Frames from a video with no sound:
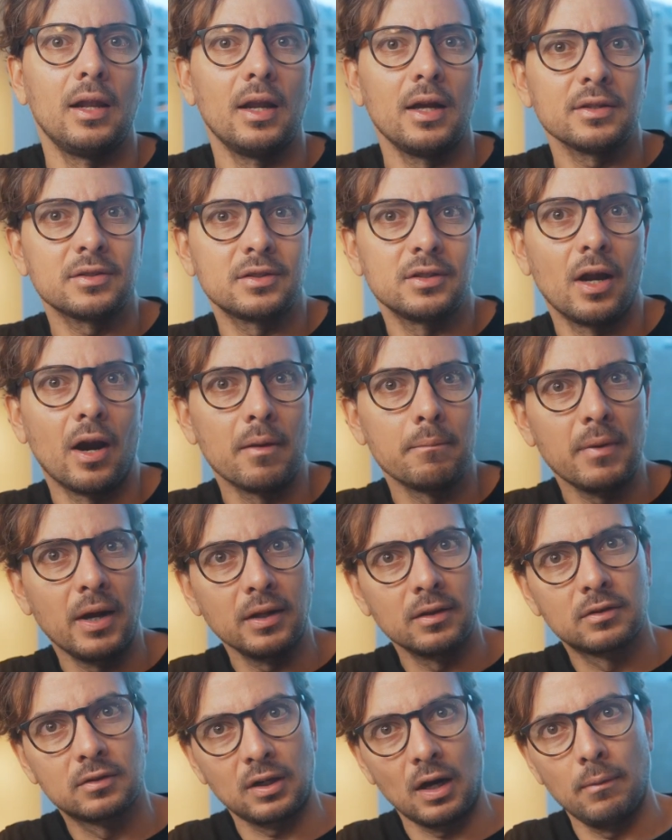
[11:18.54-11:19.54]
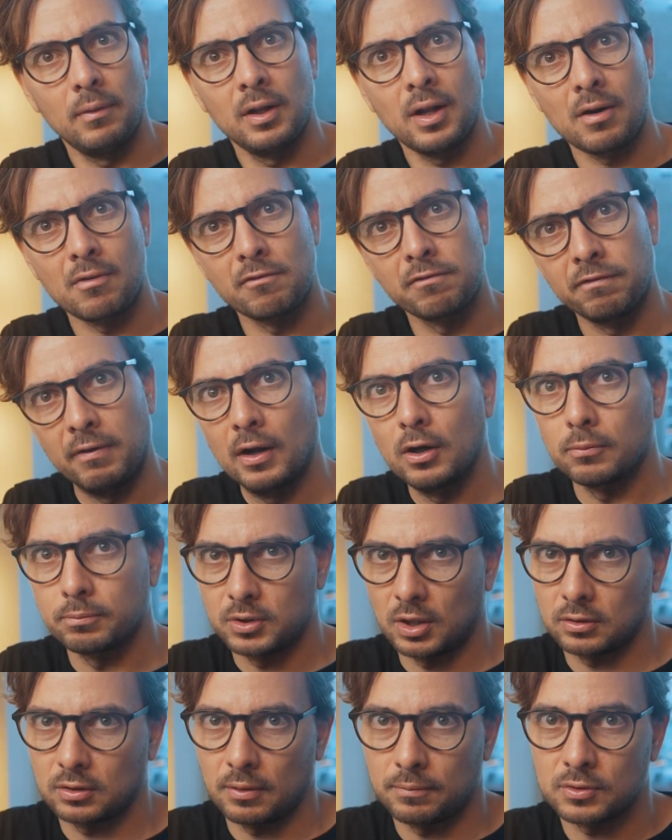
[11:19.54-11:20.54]
last are my travel and fun
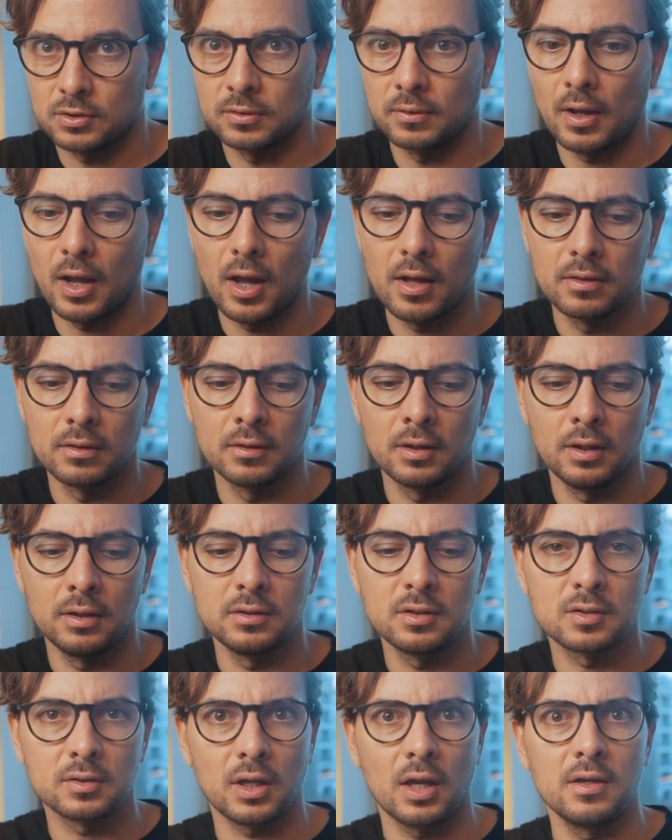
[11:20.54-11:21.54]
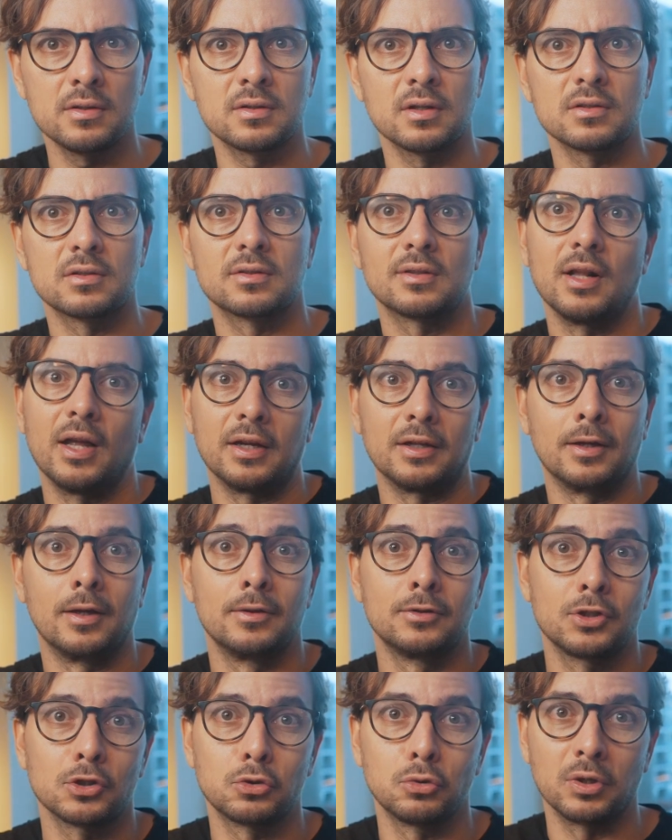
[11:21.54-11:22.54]
objectives. And in this case, it's like
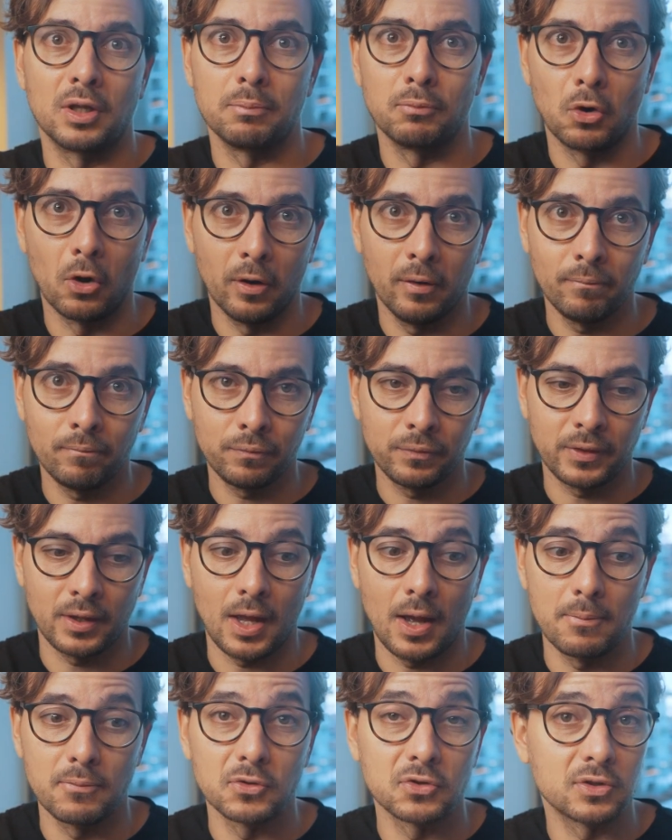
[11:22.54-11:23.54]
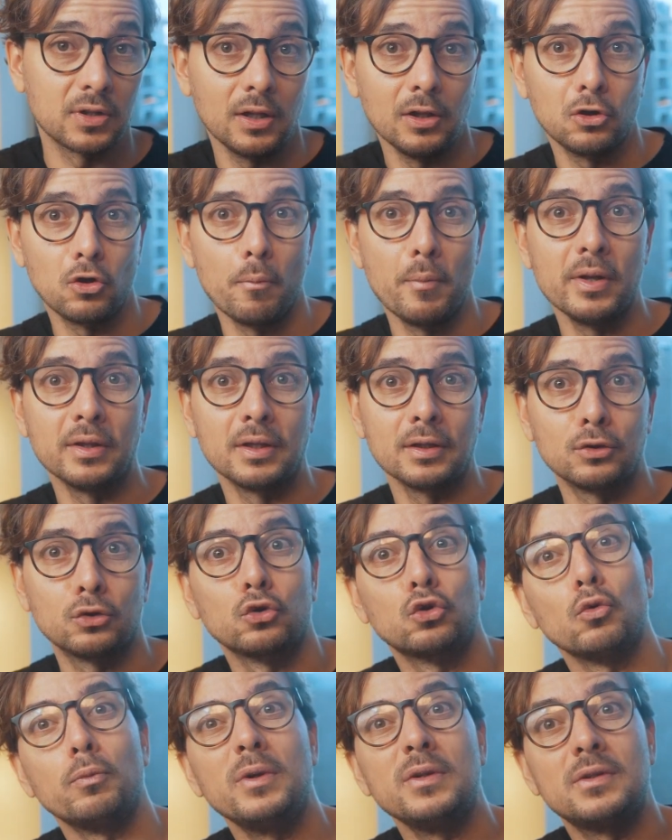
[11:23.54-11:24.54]
just to keep going. I'm still
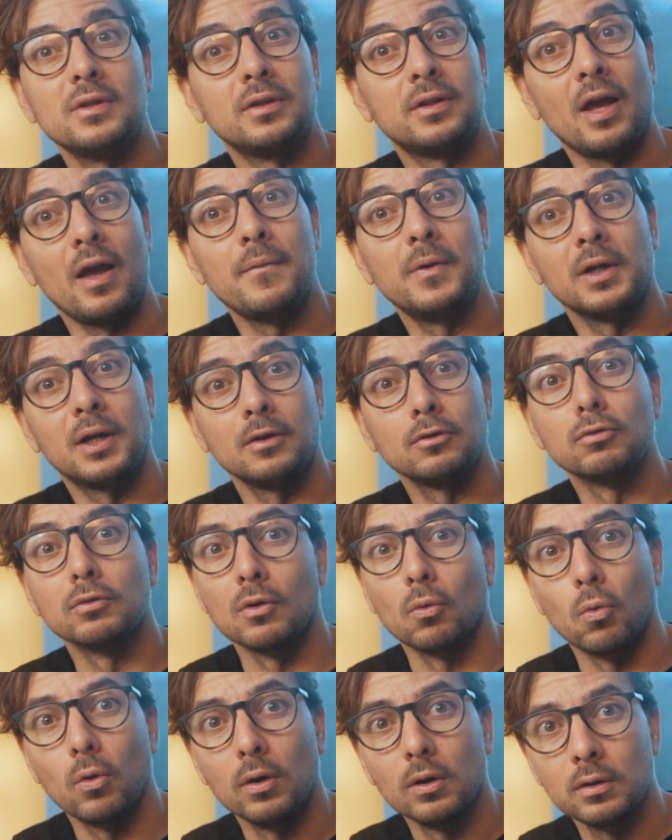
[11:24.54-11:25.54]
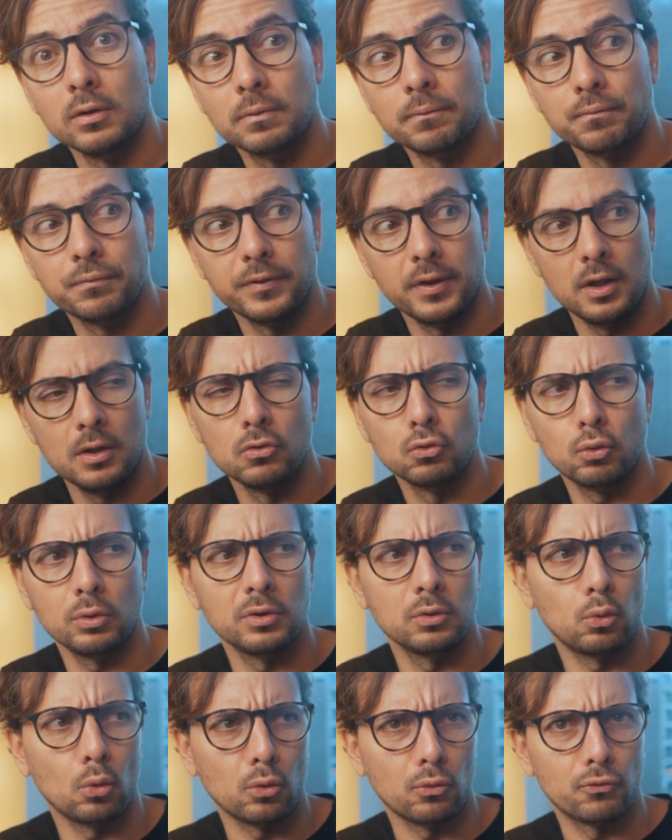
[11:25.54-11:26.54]
committed to visit every country in the world. In
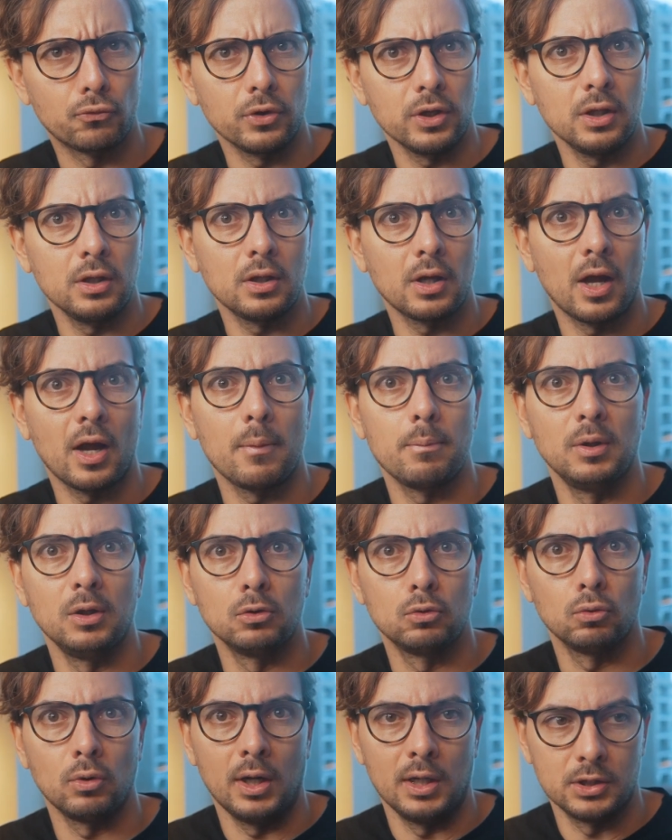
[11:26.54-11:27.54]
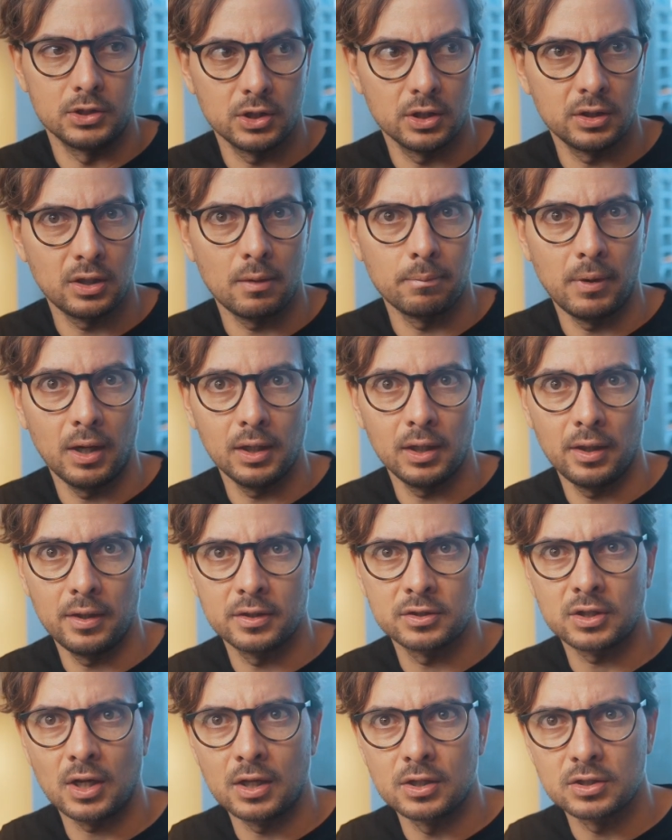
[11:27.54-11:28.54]
2023, I have been to Algeria,
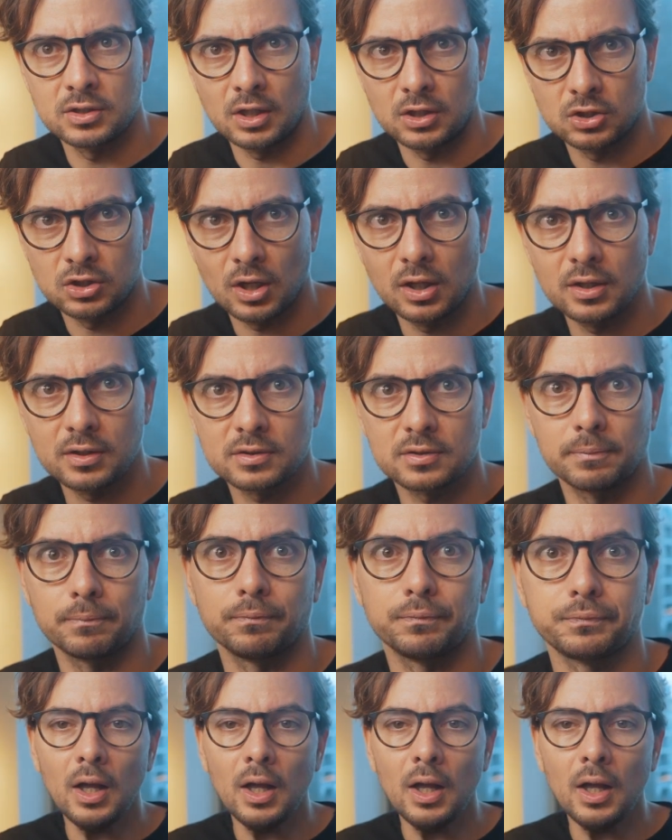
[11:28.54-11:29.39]
Bangladesh, and Seychelles.